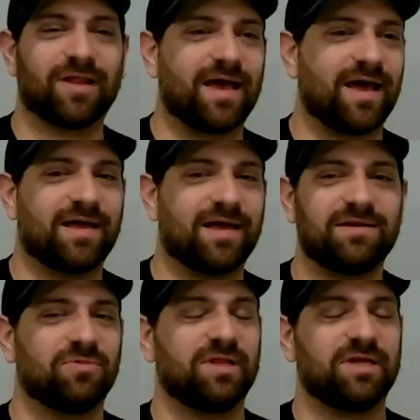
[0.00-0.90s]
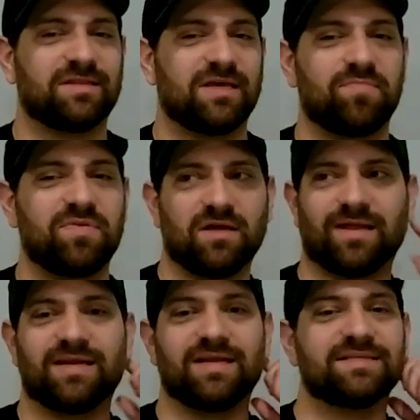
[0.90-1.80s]
I didn't really get the appeal.
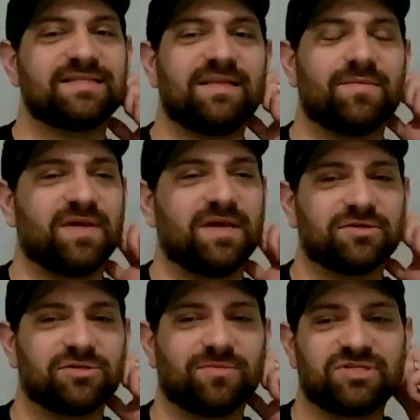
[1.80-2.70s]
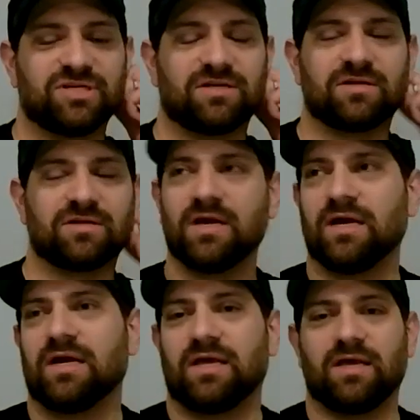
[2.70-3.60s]
I didn't see the appeal so much in
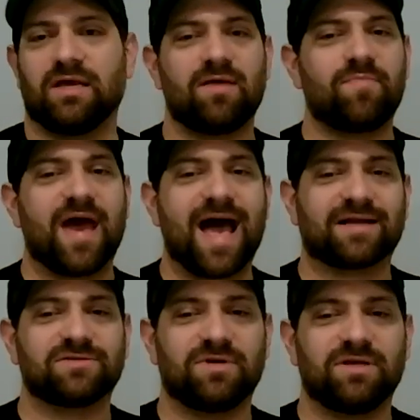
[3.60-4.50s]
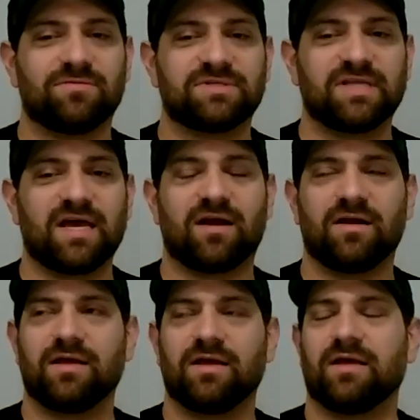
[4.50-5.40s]
Impact when he was
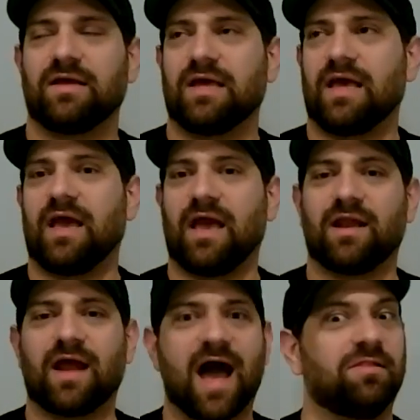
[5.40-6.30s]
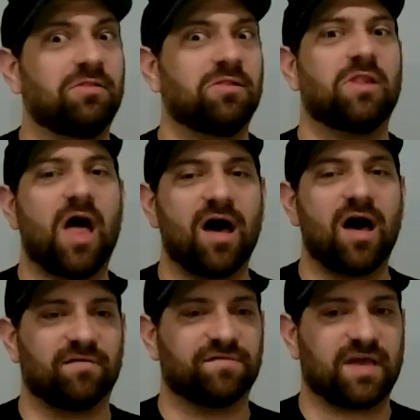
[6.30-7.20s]
there. And I
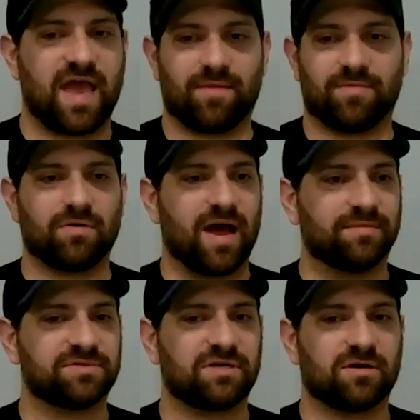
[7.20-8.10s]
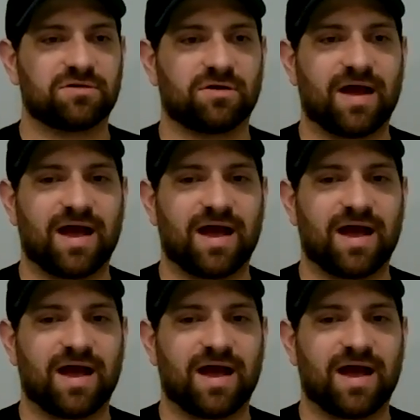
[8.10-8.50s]
love the Cameron Grimes character.